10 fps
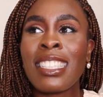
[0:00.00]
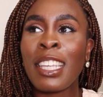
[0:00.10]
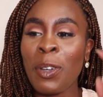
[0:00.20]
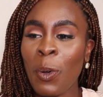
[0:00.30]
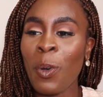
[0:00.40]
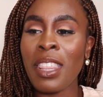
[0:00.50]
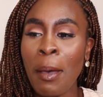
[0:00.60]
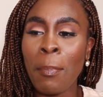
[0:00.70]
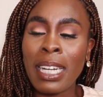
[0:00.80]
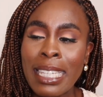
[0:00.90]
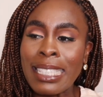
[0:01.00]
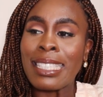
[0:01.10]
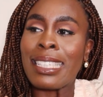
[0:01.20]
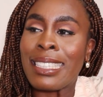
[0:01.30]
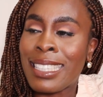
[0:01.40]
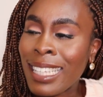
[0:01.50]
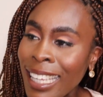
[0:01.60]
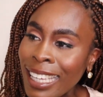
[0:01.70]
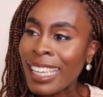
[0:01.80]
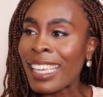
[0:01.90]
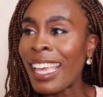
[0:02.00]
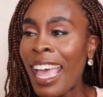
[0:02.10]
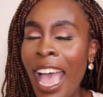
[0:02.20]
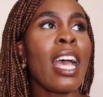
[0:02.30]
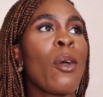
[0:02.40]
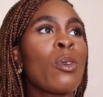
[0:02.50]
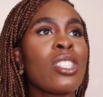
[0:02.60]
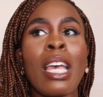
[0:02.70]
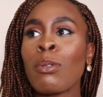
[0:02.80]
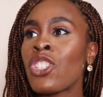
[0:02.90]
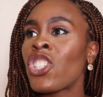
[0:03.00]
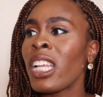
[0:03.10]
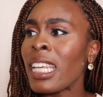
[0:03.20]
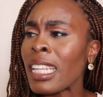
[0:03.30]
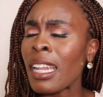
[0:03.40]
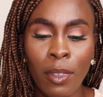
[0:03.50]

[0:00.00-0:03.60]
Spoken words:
seeing all that money sitting, I was chilling.